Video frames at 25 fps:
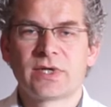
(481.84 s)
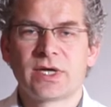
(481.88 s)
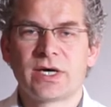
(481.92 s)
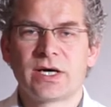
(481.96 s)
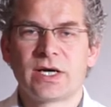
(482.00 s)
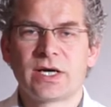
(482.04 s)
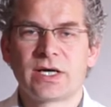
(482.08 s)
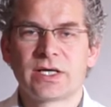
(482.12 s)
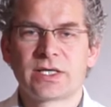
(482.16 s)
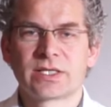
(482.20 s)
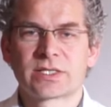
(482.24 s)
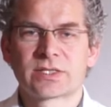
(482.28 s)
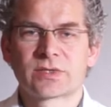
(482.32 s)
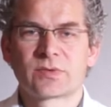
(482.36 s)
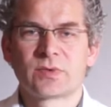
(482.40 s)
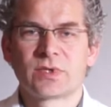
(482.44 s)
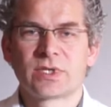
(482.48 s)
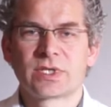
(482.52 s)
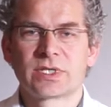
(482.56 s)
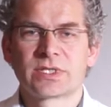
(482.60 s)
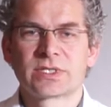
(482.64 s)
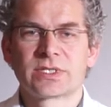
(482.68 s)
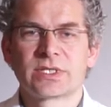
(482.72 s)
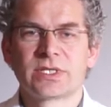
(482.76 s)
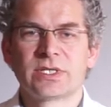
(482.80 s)
the highest
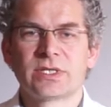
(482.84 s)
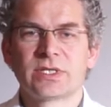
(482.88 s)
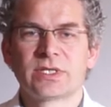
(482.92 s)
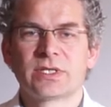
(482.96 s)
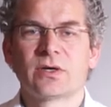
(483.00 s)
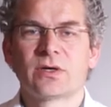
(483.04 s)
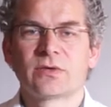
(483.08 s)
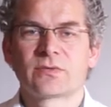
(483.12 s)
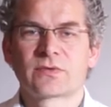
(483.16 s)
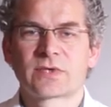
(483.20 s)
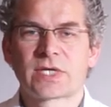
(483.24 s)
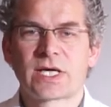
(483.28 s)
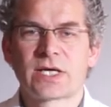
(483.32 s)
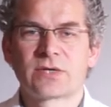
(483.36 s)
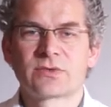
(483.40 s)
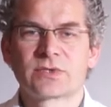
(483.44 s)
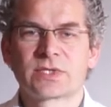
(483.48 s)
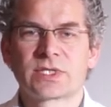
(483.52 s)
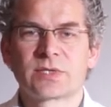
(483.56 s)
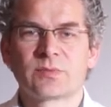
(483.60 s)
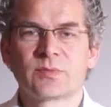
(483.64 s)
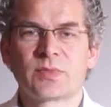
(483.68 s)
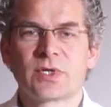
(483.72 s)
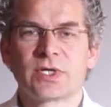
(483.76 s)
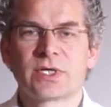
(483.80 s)
quality of
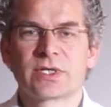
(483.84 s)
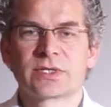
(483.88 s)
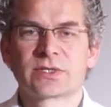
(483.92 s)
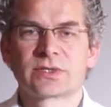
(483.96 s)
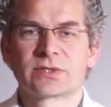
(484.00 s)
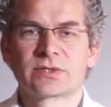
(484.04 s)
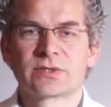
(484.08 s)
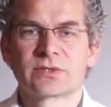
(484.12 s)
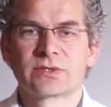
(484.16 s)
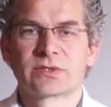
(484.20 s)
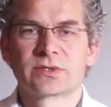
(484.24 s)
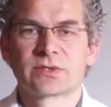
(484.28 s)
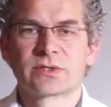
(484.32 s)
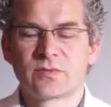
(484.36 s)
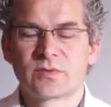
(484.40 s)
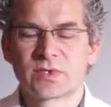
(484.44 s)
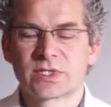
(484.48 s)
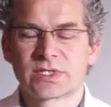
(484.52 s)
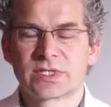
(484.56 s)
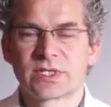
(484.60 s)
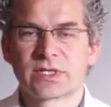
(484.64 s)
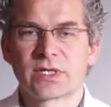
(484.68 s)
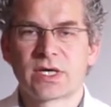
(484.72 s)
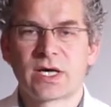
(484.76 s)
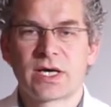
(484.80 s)
counting particles
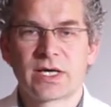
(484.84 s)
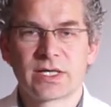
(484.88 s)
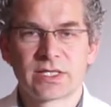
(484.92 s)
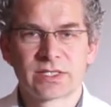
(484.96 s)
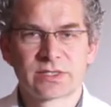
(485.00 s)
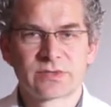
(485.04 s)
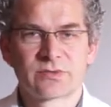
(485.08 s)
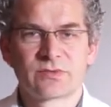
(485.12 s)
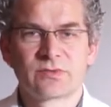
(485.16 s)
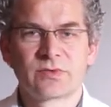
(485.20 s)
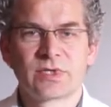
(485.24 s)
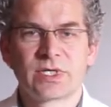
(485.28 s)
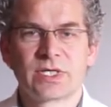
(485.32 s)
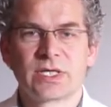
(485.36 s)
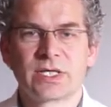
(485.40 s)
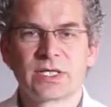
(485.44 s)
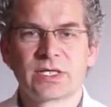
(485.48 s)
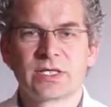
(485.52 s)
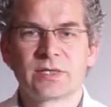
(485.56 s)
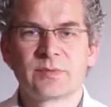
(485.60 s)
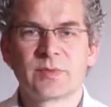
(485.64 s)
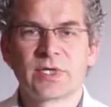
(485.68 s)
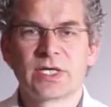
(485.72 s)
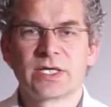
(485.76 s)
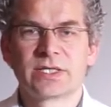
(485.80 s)
with the highest
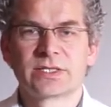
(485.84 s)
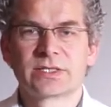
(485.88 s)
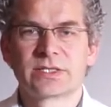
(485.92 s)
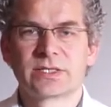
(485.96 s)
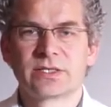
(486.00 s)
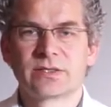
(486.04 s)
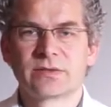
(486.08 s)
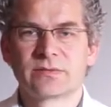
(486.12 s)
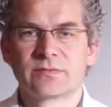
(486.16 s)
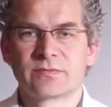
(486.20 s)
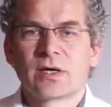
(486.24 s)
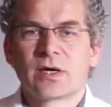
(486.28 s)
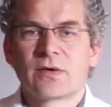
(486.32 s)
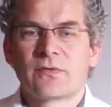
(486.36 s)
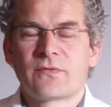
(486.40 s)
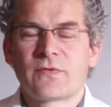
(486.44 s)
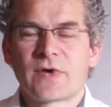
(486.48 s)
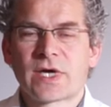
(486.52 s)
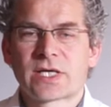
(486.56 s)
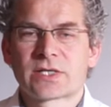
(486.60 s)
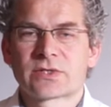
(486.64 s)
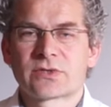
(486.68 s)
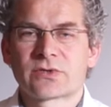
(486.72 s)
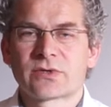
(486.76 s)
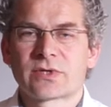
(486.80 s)
reliability. A
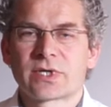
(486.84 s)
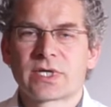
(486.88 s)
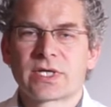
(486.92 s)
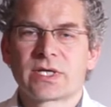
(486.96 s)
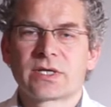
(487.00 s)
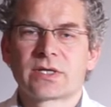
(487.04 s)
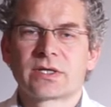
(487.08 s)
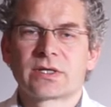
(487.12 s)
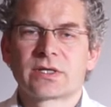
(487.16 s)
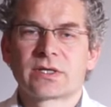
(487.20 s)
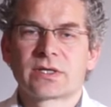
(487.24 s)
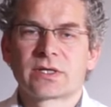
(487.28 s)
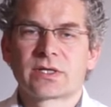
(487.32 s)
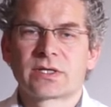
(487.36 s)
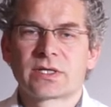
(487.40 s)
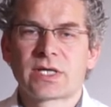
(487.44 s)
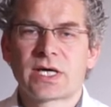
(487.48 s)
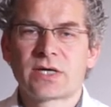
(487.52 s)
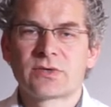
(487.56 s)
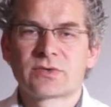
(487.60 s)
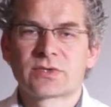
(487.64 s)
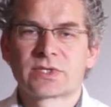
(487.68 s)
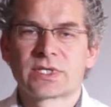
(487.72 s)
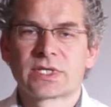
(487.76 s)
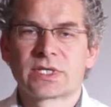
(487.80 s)
factor in
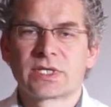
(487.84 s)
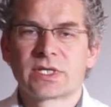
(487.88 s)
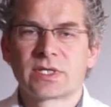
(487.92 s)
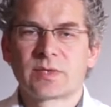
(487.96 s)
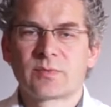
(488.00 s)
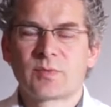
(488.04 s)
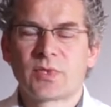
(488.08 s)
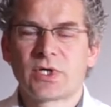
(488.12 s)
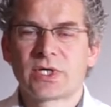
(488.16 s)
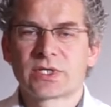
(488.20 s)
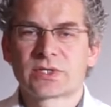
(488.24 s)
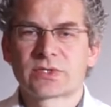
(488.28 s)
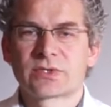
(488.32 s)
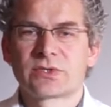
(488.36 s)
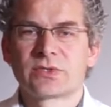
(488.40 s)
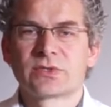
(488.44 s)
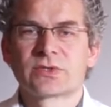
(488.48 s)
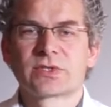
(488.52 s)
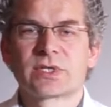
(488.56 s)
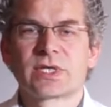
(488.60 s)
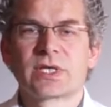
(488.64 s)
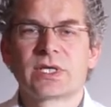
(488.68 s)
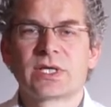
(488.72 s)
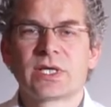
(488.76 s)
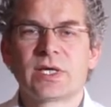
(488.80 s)
counting
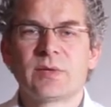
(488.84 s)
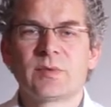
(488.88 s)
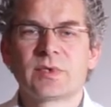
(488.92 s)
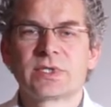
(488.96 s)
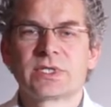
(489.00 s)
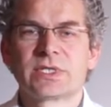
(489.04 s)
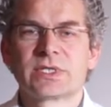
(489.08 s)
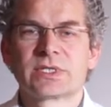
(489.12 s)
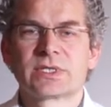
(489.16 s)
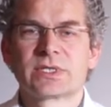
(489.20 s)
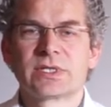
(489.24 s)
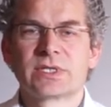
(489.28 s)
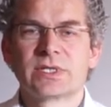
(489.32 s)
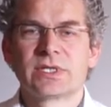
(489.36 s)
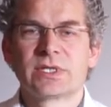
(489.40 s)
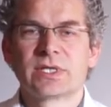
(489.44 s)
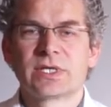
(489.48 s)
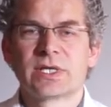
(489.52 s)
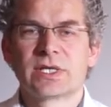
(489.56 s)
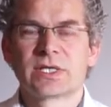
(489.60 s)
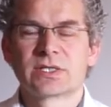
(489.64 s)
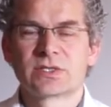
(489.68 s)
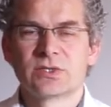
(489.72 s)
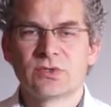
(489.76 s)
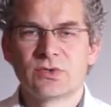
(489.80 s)
particles in images
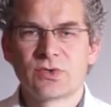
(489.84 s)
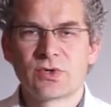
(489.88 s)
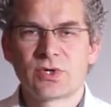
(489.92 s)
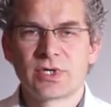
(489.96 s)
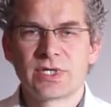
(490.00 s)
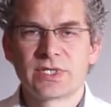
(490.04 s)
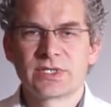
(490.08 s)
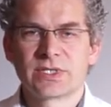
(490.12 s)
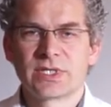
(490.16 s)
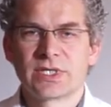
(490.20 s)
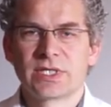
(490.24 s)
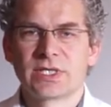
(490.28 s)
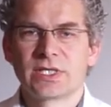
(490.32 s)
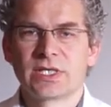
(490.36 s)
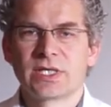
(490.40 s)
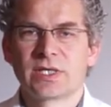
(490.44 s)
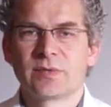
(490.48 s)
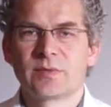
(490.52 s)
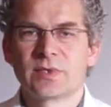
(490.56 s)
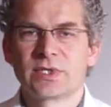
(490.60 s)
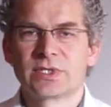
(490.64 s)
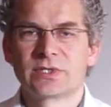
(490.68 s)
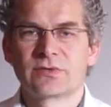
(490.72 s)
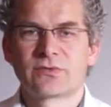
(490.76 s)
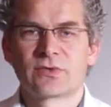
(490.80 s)
is noise in the
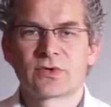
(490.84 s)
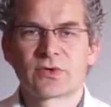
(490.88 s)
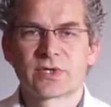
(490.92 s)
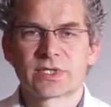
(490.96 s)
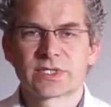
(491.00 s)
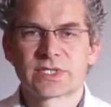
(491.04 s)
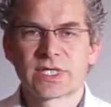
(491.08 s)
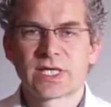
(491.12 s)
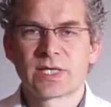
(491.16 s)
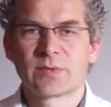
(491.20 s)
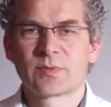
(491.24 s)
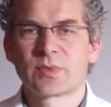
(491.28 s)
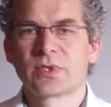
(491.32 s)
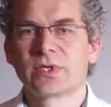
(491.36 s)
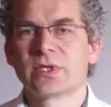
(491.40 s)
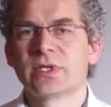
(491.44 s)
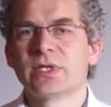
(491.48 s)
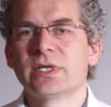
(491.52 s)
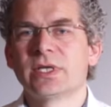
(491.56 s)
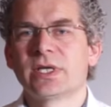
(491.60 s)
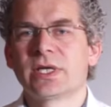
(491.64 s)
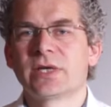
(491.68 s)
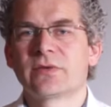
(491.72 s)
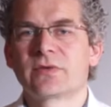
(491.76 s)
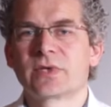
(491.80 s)
image. For example,
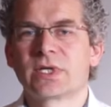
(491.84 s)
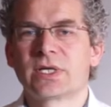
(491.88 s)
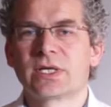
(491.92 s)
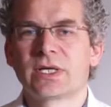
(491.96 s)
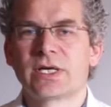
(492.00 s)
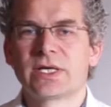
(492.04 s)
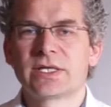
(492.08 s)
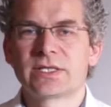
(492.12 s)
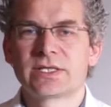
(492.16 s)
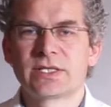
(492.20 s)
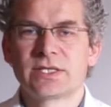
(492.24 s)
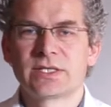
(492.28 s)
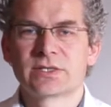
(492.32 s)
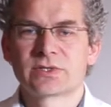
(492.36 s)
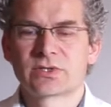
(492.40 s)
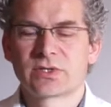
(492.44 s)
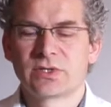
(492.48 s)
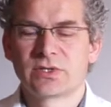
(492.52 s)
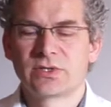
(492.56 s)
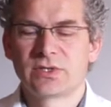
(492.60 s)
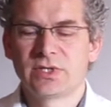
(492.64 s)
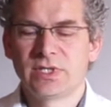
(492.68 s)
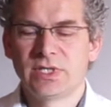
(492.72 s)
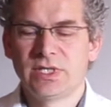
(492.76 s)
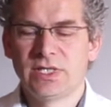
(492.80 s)
if the lighting is
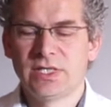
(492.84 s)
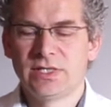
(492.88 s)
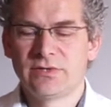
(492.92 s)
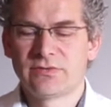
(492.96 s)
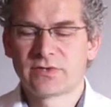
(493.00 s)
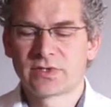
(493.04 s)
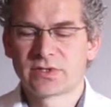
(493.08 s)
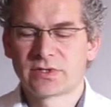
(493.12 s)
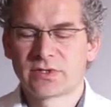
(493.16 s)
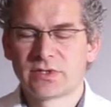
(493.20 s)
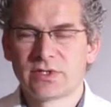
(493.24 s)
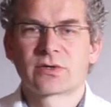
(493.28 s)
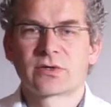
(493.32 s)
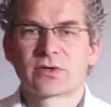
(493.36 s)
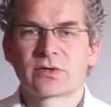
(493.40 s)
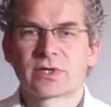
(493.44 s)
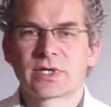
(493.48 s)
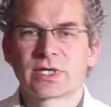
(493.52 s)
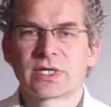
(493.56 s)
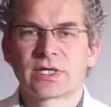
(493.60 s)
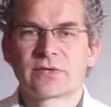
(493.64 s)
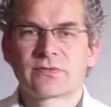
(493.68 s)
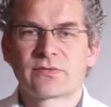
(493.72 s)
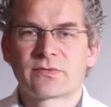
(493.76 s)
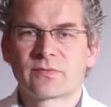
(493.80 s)
uneven or
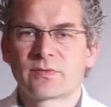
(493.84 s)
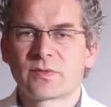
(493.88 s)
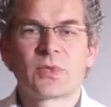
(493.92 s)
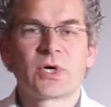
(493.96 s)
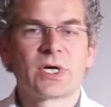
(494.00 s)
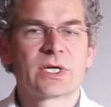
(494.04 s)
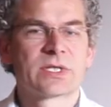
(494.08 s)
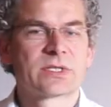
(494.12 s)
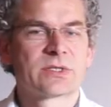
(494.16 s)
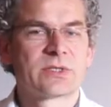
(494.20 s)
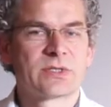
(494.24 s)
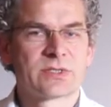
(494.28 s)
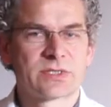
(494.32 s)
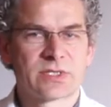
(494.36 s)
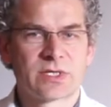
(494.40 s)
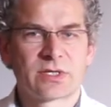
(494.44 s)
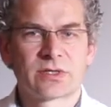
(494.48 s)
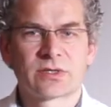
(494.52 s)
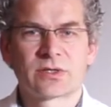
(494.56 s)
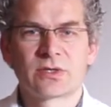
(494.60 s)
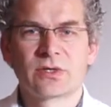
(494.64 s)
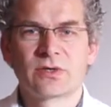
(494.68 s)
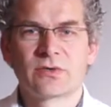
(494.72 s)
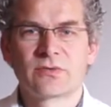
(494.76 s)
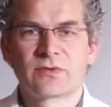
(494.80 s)
if particles
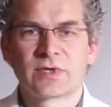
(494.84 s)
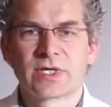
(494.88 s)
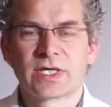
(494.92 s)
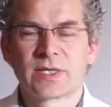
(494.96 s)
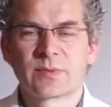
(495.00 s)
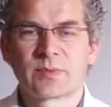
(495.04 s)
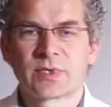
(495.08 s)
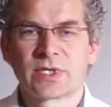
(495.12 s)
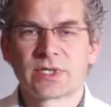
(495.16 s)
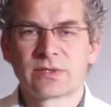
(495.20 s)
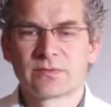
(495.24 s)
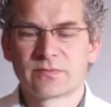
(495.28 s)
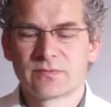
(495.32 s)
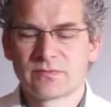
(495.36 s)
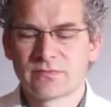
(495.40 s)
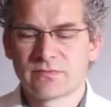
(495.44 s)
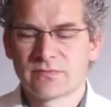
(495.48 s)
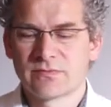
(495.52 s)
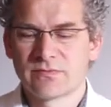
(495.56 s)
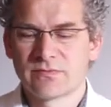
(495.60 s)
are overlapping.